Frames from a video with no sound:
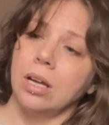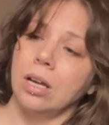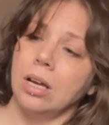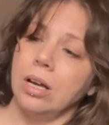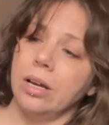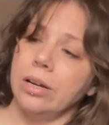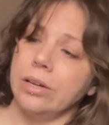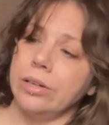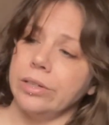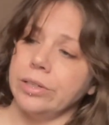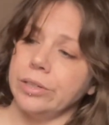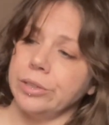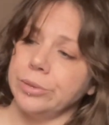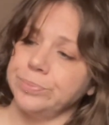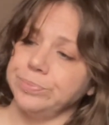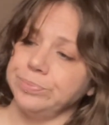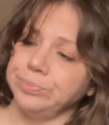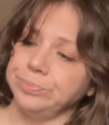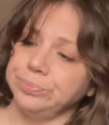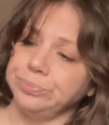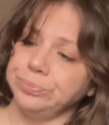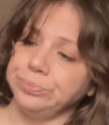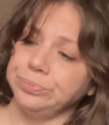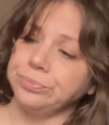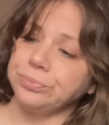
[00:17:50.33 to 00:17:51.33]
It's
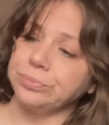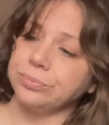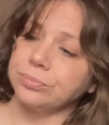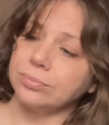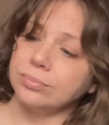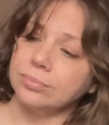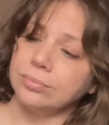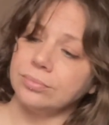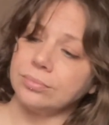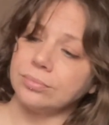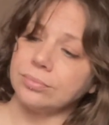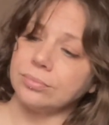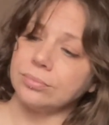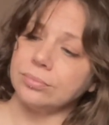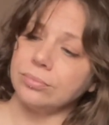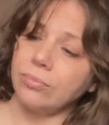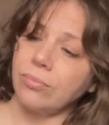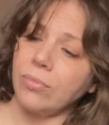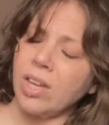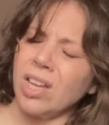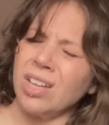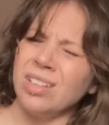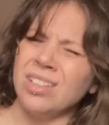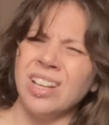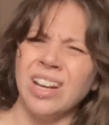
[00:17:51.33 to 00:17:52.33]
an
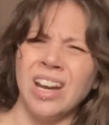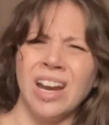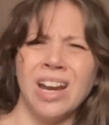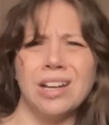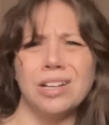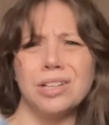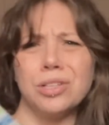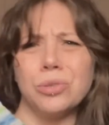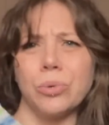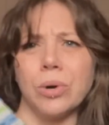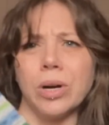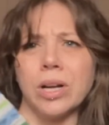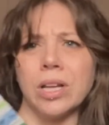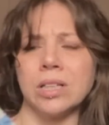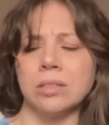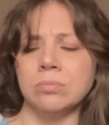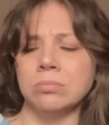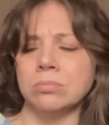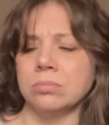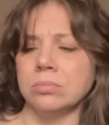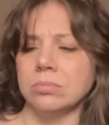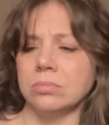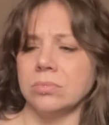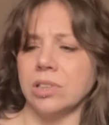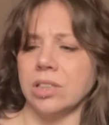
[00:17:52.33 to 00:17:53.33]
80-20.
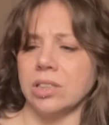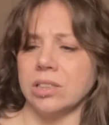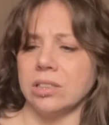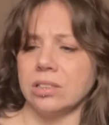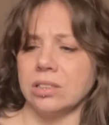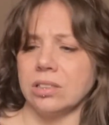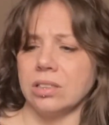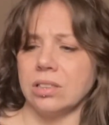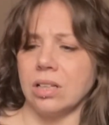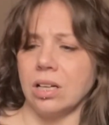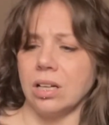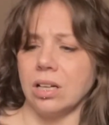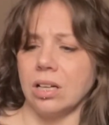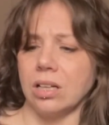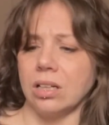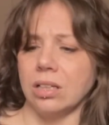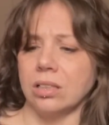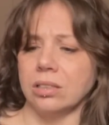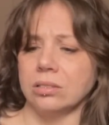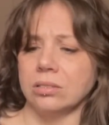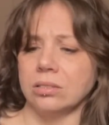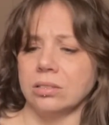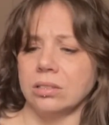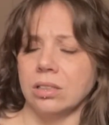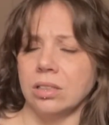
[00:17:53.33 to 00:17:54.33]
It's
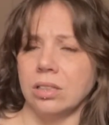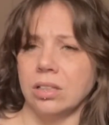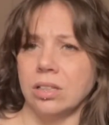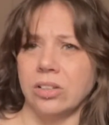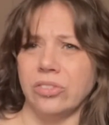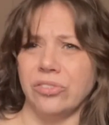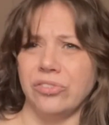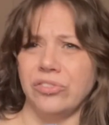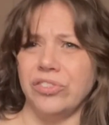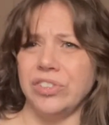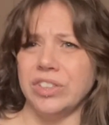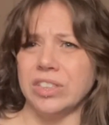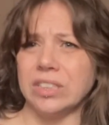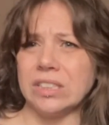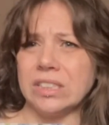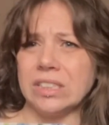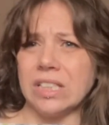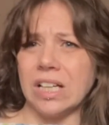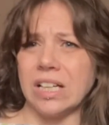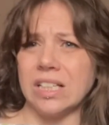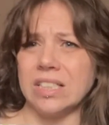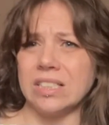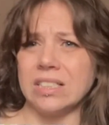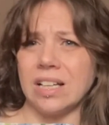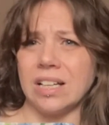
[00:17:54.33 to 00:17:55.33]
feels
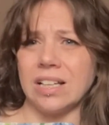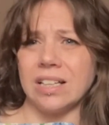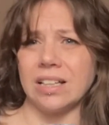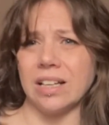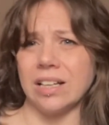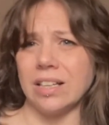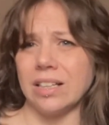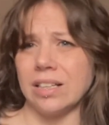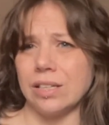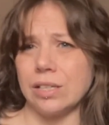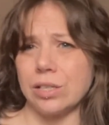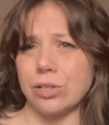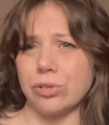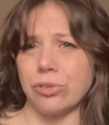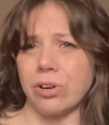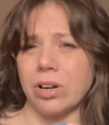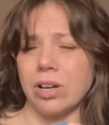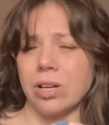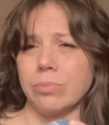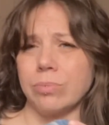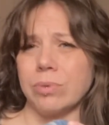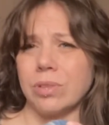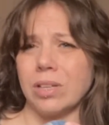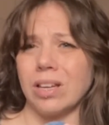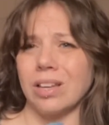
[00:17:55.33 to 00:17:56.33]
nice. I like the
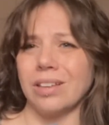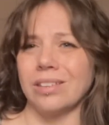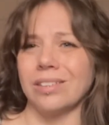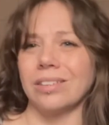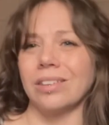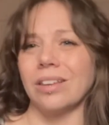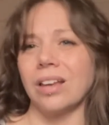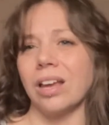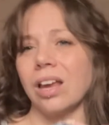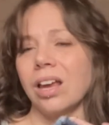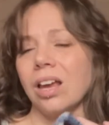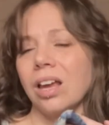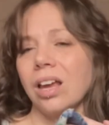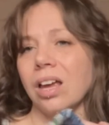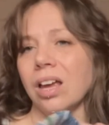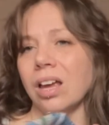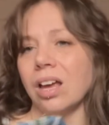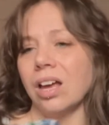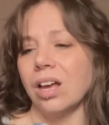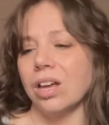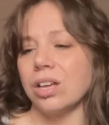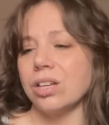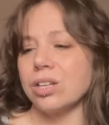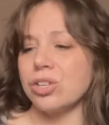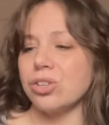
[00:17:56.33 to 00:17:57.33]
stripes. It's like
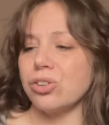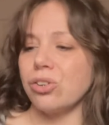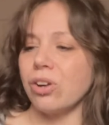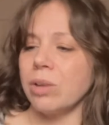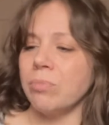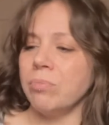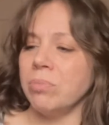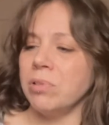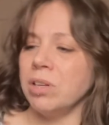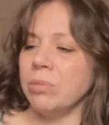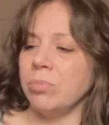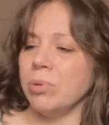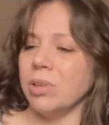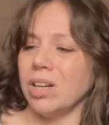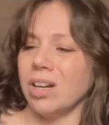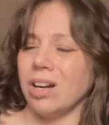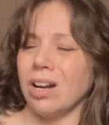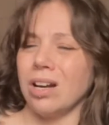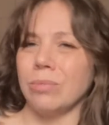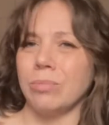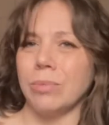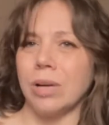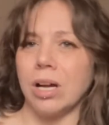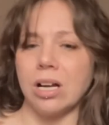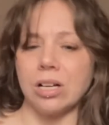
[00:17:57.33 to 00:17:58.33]
stripey but not
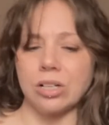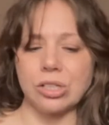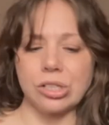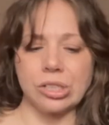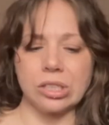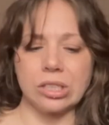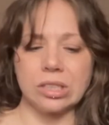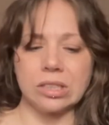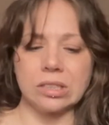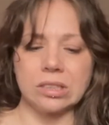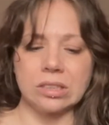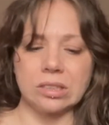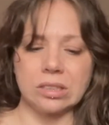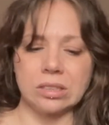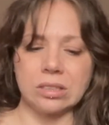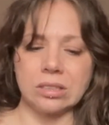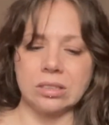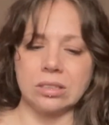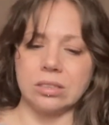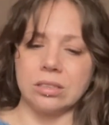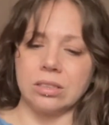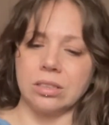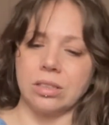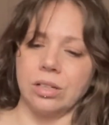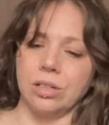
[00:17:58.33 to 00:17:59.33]

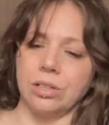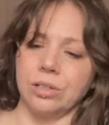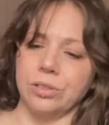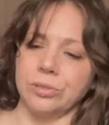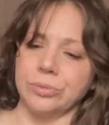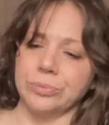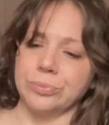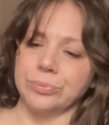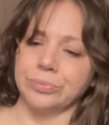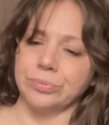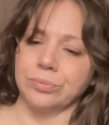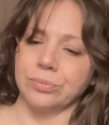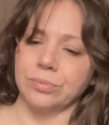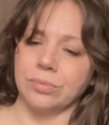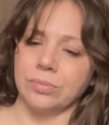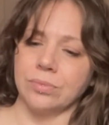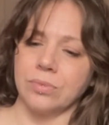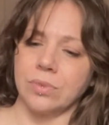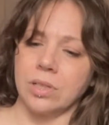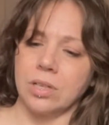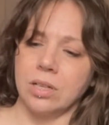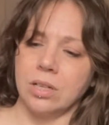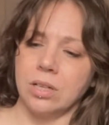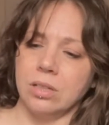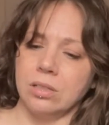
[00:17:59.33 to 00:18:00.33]
obnoxious. You know,
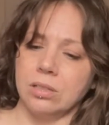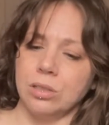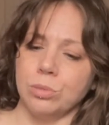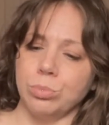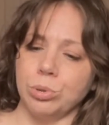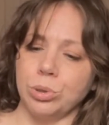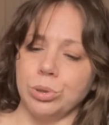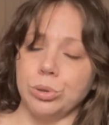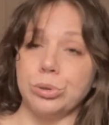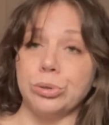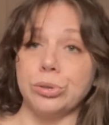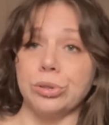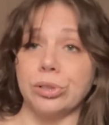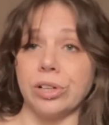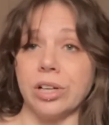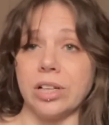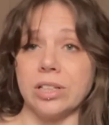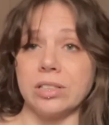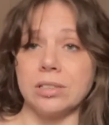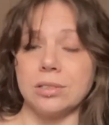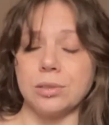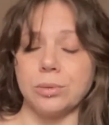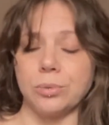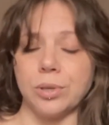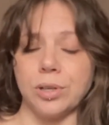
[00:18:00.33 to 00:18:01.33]
the blues are
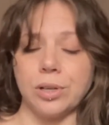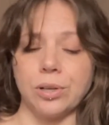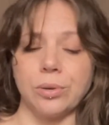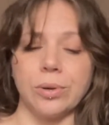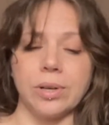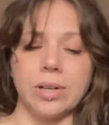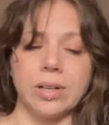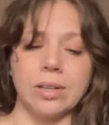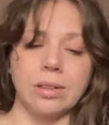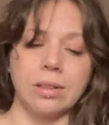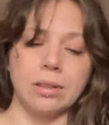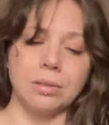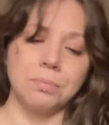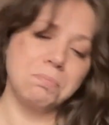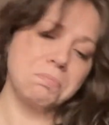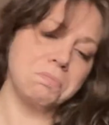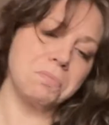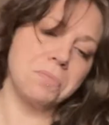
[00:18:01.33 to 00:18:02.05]
nice to work with.